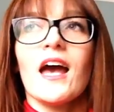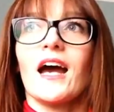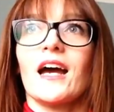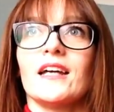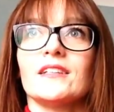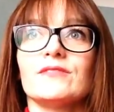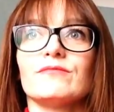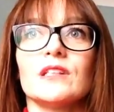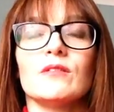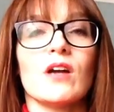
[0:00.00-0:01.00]
And
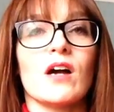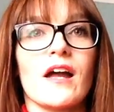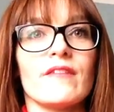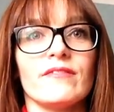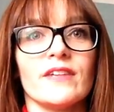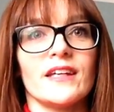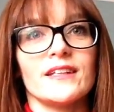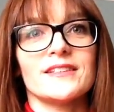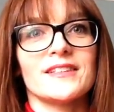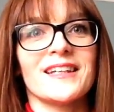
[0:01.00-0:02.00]
real life
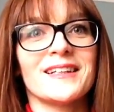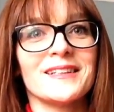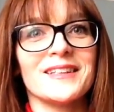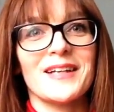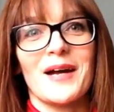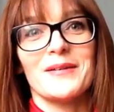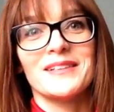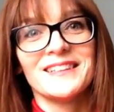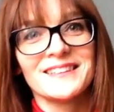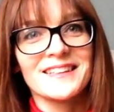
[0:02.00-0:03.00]
is, you know,
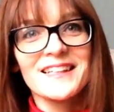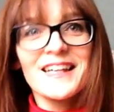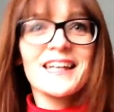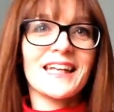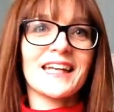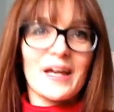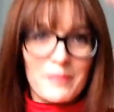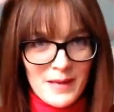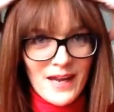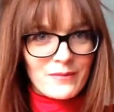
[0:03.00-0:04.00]
getting out
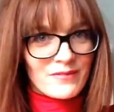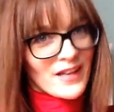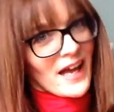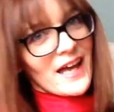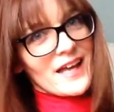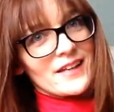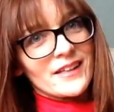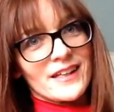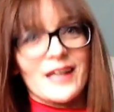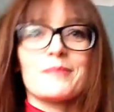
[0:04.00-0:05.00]
of bed with your hair
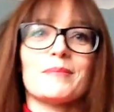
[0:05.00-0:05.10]
looking like a